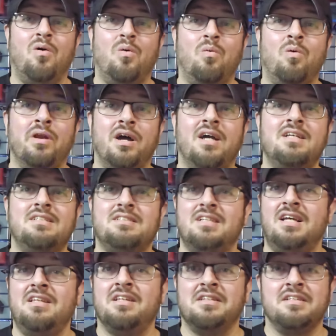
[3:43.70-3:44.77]
When I
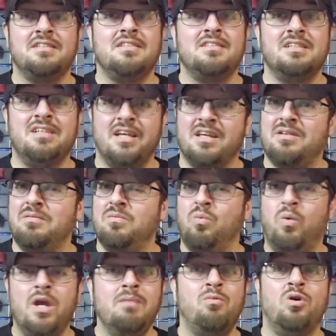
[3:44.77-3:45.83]
say that this is like
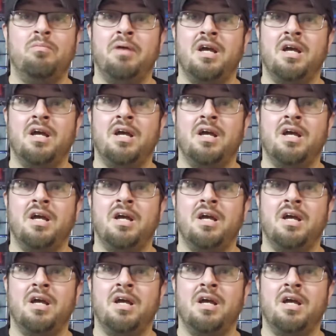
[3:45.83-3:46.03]
way more